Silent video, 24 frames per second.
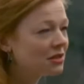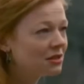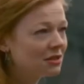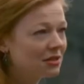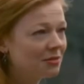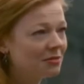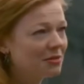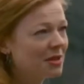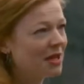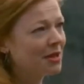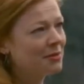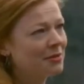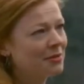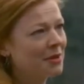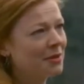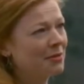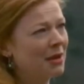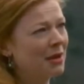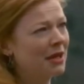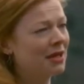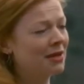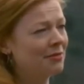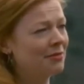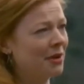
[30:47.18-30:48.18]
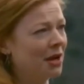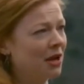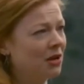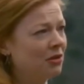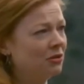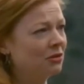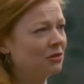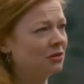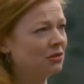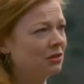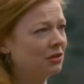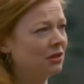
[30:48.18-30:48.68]
sometime that might come out
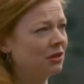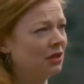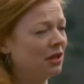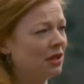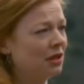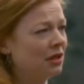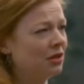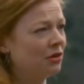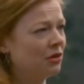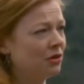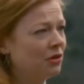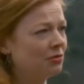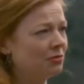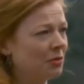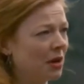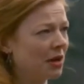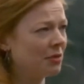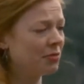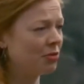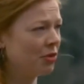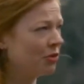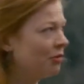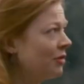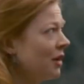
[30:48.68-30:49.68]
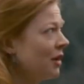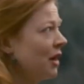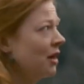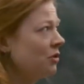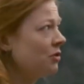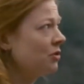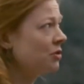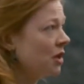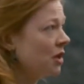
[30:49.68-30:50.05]
and hurt my profile or